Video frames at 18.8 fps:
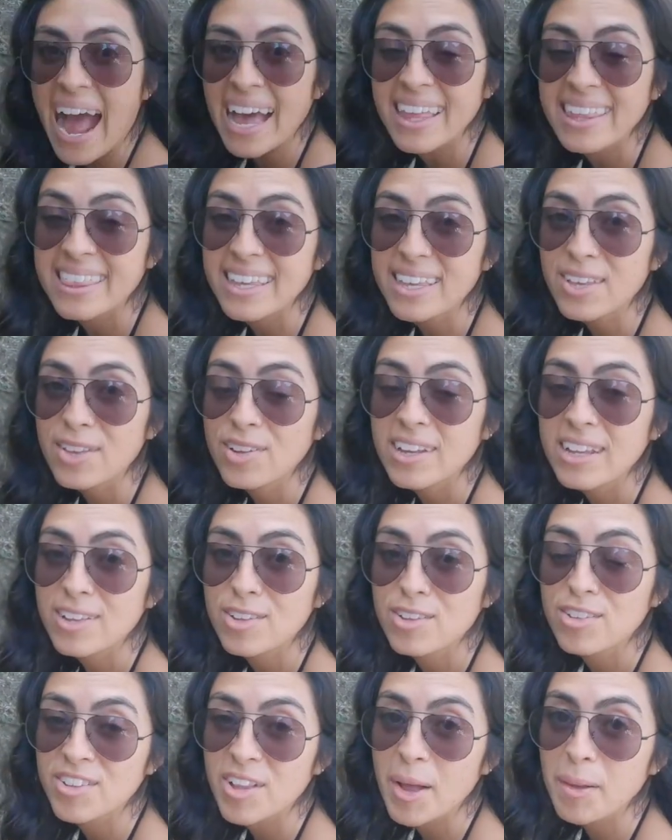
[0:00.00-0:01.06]
I think you need
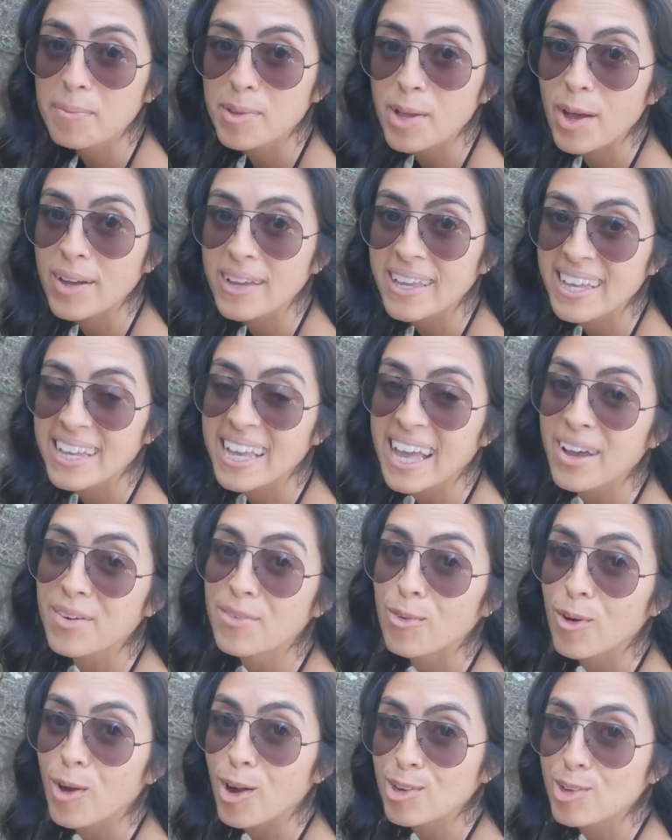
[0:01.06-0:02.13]
to stop talking
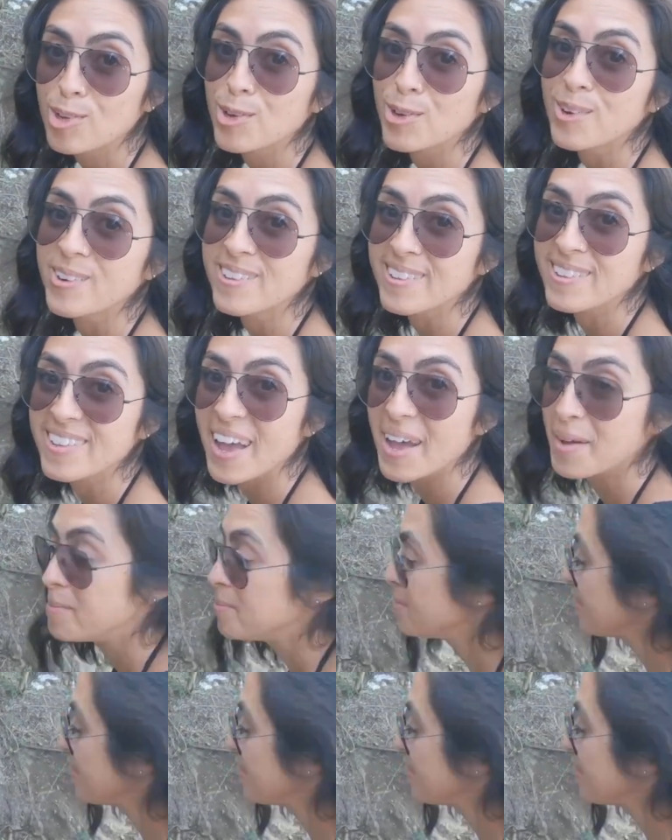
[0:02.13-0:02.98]
and watch your step.